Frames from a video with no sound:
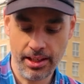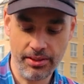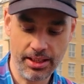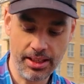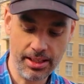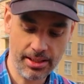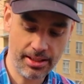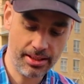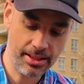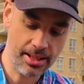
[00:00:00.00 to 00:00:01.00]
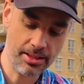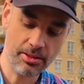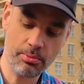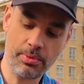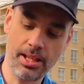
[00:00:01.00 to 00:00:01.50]
Everything stays
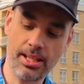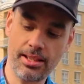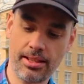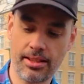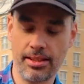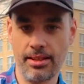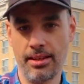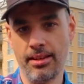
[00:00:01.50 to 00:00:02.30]
in place